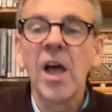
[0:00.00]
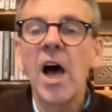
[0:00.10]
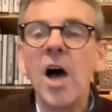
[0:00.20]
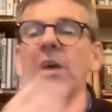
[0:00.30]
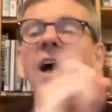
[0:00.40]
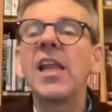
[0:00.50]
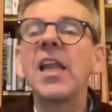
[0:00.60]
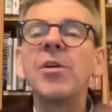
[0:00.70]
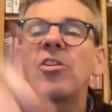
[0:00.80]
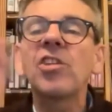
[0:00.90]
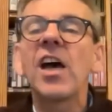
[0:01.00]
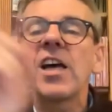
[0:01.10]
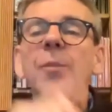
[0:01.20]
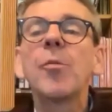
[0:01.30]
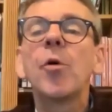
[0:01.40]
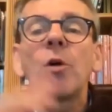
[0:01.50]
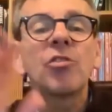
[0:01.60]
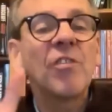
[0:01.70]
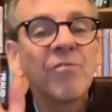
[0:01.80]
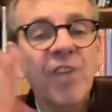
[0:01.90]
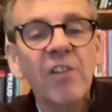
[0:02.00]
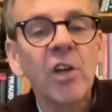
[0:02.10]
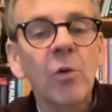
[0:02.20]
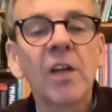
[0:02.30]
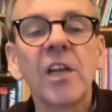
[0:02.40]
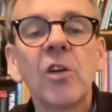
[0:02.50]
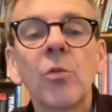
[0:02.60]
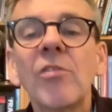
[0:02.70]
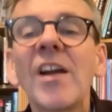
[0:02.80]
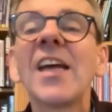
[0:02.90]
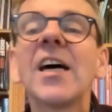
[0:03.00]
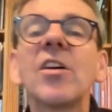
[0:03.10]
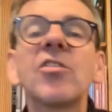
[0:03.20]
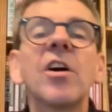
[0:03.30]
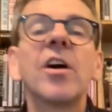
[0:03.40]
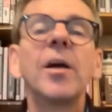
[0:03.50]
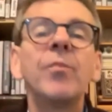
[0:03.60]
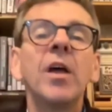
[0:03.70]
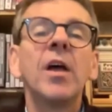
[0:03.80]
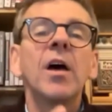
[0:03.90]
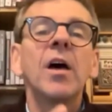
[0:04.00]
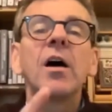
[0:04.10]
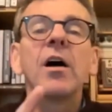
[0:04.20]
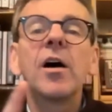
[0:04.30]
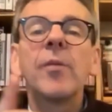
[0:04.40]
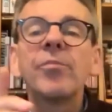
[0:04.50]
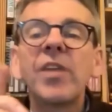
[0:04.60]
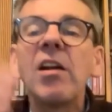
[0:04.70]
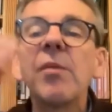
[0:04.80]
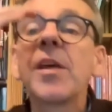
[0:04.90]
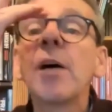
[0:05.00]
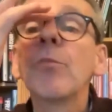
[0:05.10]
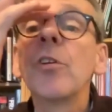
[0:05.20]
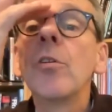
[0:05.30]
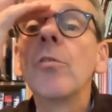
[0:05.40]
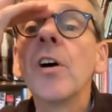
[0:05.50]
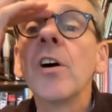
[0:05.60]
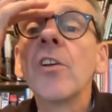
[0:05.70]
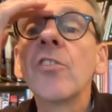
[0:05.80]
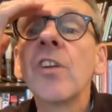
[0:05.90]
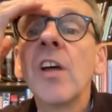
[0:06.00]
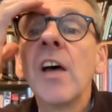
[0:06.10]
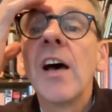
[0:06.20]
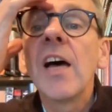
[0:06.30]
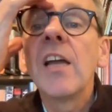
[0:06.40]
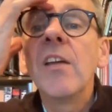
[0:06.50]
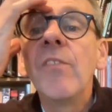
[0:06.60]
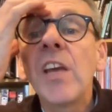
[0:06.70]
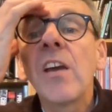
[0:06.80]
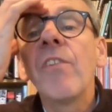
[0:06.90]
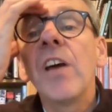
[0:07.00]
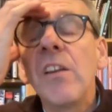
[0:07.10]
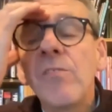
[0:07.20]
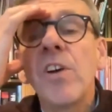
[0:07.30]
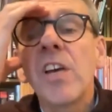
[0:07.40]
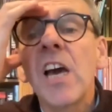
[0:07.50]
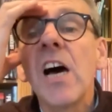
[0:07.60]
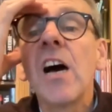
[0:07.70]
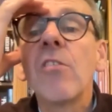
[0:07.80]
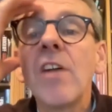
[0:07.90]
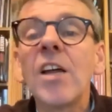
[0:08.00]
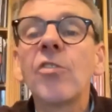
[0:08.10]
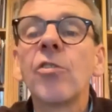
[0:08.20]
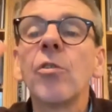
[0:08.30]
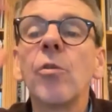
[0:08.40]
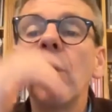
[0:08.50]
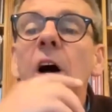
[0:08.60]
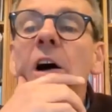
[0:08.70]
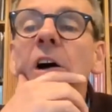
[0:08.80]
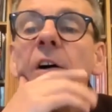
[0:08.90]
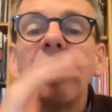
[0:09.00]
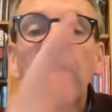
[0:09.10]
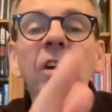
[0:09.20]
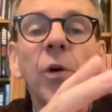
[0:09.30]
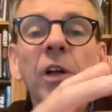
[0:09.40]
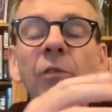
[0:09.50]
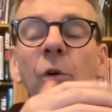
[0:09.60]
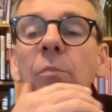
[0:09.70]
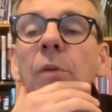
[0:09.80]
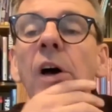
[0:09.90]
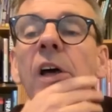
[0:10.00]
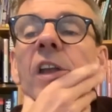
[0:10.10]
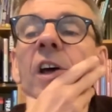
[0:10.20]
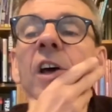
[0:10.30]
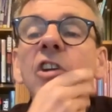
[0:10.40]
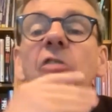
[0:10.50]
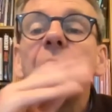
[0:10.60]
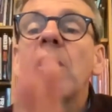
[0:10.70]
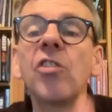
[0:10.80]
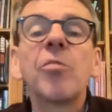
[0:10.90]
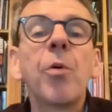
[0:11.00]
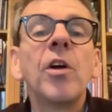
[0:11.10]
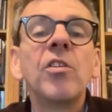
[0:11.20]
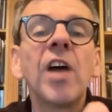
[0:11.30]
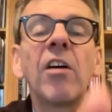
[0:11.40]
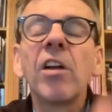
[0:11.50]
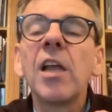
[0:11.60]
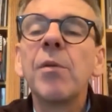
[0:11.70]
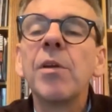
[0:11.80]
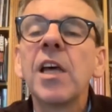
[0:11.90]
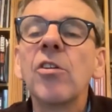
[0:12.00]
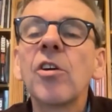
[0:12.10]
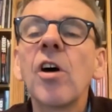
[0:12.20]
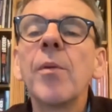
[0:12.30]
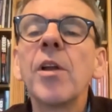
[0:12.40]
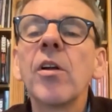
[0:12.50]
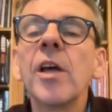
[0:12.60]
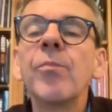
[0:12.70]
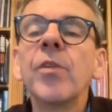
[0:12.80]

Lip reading: okay, let me just get a couple more questions very quickly because we're running out of time. Darren, let me come to you first. And Itvika Rasul, very quick, if you wouldn't mind, just makes this point, Darren. I'll let me get you to comment on it.